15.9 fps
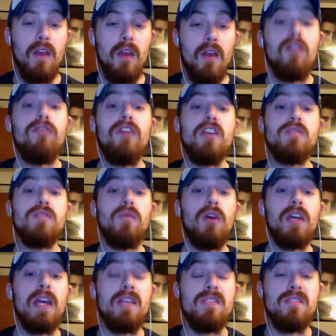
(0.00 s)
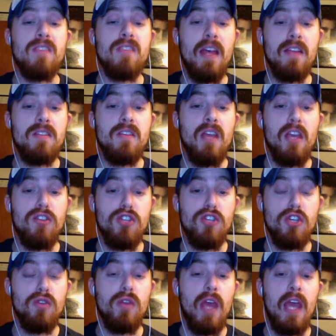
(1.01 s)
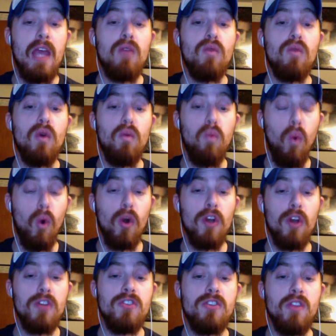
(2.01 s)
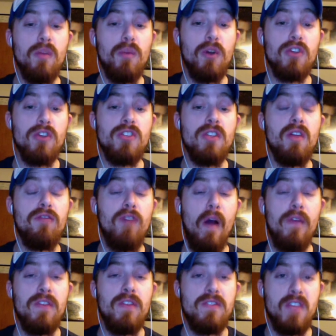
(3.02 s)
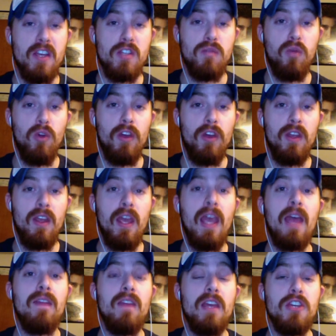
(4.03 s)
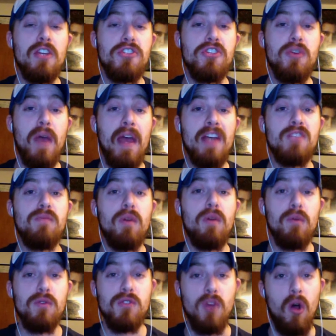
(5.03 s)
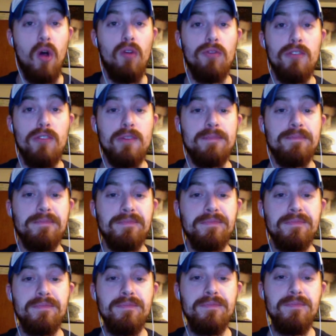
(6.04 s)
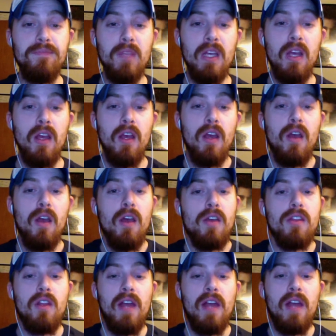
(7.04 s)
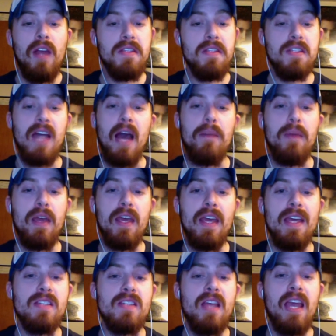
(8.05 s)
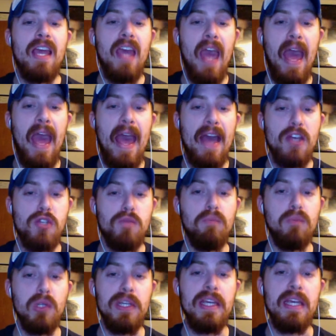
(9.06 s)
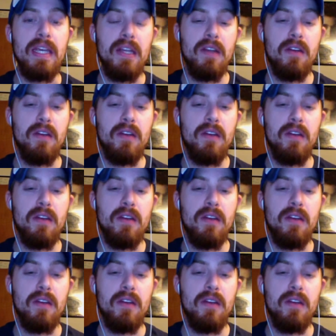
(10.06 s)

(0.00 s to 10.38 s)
Facebook has since issued a reward to the person that found this exploit, and the issue has been resolved. The last topic is CacheBleed.